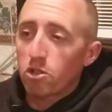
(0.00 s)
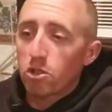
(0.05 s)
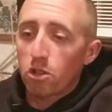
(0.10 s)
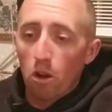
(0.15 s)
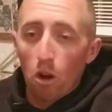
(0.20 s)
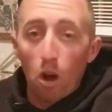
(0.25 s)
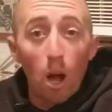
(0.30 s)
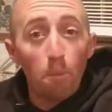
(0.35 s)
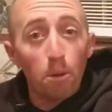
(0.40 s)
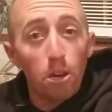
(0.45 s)

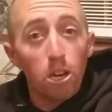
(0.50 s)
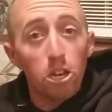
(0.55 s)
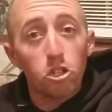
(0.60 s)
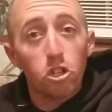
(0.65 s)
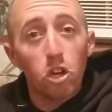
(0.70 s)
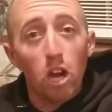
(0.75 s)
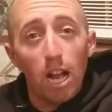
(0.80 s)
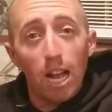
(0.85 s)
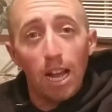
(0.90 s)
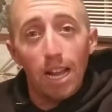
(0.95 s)
So I'm going to
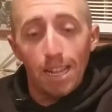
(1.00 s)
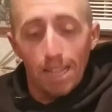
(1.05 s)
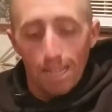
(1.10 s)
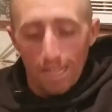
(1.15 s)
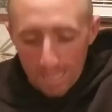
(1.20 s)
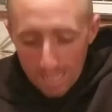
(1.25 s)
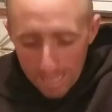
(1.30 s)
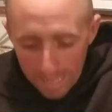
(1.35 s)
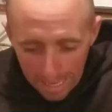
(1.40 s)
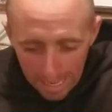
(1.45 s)
try
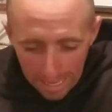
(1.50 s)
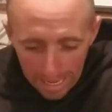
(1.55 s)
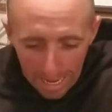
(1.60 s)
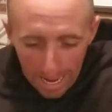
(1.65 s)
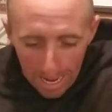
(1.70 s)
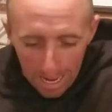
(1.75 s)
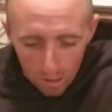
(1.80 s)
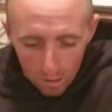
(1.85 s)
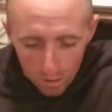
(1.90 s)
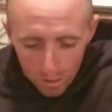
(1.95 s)
to get a
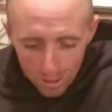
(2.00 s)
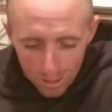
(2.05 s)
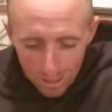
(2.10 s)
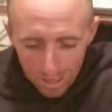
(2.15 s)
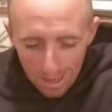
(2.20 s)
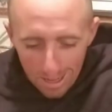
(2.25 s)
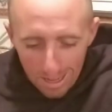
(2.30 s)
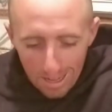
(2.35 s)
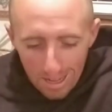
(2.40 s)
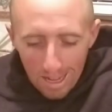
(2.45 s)
house
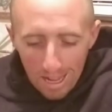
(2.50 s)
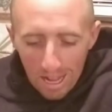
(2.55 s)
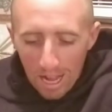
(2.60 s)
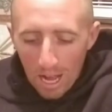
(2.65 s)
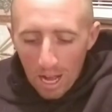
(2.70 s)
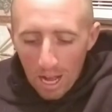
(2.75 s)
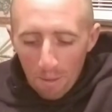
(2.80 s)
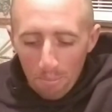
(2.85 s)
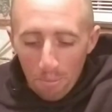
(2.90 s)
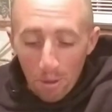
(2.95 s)

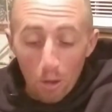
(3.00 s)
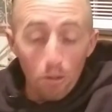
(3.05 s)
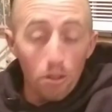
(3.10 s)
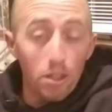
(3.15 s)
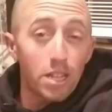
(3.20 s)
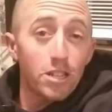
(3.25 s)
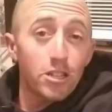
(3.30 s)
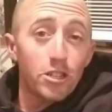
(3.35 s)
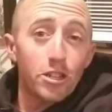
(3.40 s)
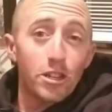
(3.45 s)
uh, built
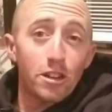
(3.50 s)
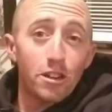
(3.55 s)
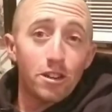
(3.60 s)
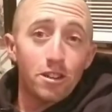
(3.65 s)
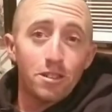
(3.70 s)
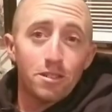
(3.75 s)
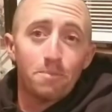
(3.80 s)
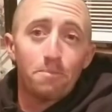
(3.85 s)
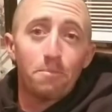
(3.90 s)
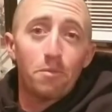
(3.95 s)
this
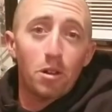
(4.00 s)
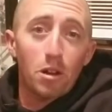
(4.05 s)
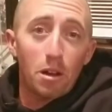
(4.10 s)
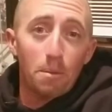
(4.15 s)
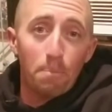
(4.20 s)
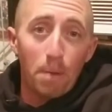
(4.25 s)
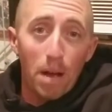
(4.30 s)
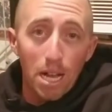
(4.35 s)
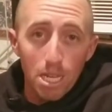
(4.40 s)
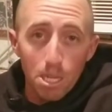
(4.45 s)
year,
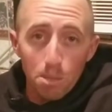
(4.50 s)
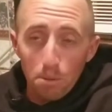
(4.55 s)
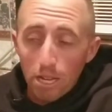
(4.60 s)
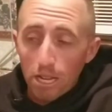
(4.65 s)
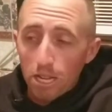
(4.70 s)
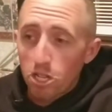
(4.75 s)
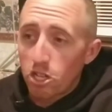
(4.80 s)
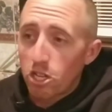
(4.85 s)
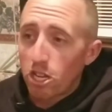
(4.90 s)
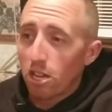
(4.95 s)

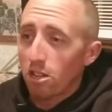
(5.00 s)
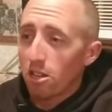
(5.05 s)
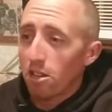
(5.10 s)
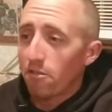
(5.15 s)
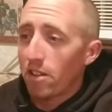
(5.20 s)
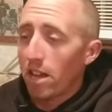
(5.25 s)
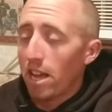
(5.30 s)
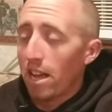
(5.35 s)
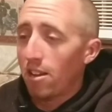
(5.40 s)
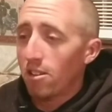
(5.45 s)
possibly a shell
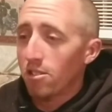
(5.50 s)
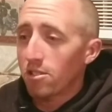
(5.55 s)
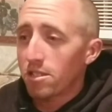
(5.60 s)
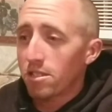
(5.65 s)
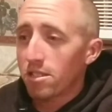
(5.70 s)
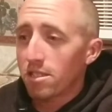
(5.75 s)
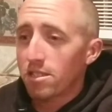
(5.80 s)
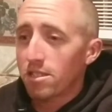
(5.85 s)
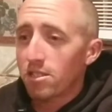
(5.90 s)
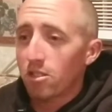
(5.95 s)
of a
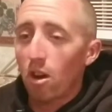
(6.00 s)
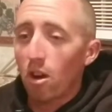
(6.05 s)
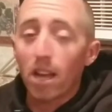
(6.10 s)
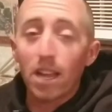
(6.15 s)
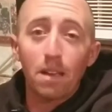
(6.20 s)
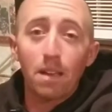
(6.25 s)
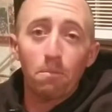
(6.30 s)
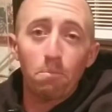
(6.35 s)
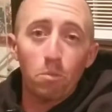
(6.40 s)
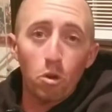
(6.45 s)
house, so I
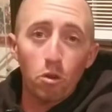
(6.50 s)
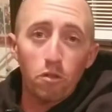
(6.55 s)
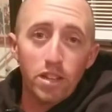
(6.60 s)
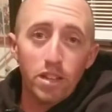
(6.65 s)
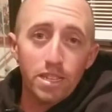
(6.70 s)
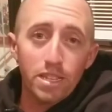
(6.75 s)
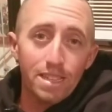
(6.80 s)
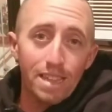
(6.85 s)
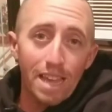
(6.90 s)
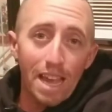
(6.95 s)
can move
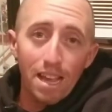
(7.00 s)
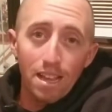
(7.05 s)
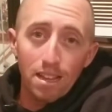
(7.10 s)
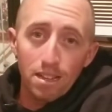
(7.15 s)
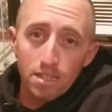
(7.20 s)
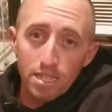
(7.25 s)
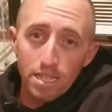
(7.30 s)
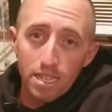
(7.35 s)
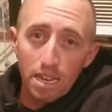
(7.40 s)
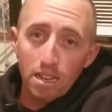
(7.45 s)
into that
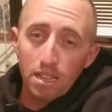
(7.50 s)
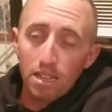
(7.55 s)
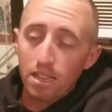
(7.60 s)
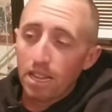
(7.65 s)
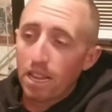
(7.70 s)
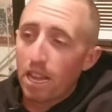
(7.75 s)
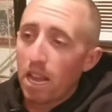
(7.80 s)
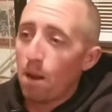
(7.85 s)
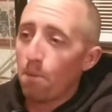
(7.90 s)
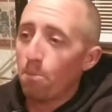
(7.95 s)
instead of
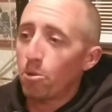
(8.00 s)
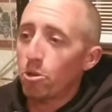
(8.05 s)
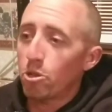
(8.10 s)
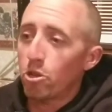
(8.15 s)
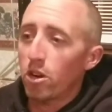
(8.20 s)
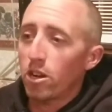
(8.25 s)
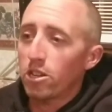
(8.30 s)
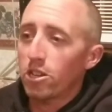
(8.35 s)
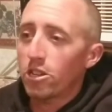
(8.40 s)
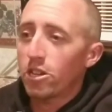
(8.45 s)
the camper
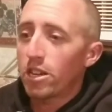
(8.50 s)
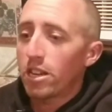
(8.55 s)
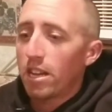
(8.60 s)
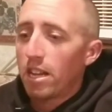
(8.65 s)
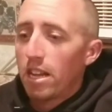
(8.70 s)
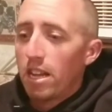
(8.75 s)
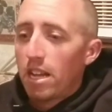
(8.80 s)
trailer.